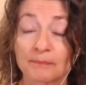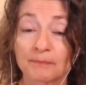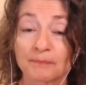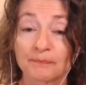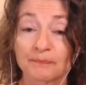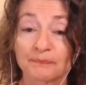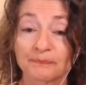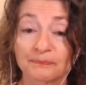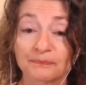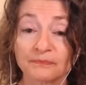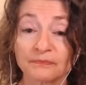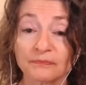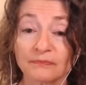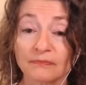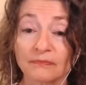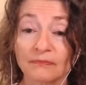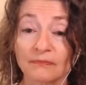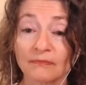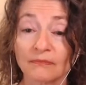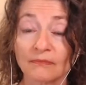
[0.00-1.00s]

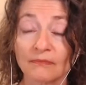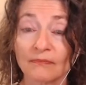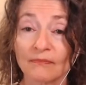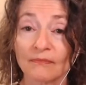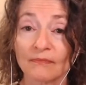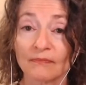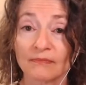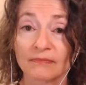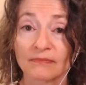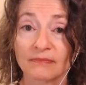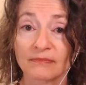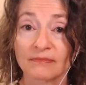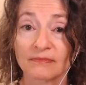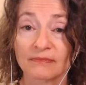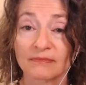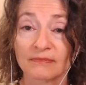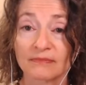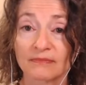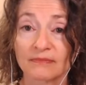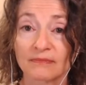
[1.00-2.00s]

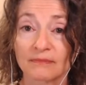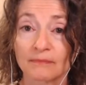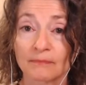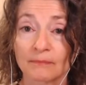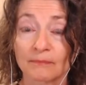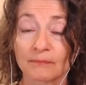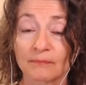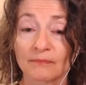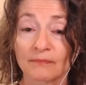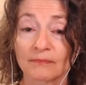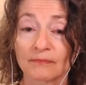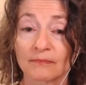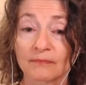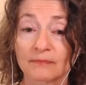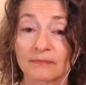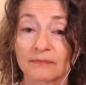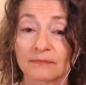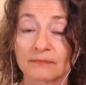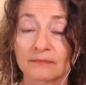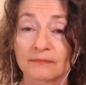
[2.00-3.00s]

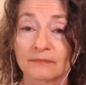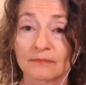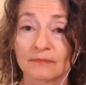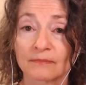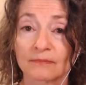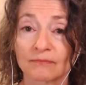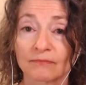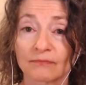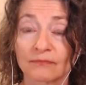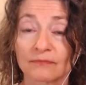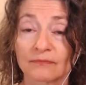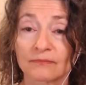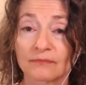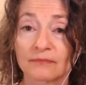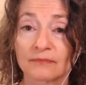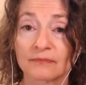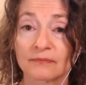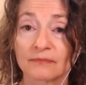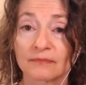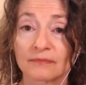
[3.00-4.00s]
This person isn't speaking.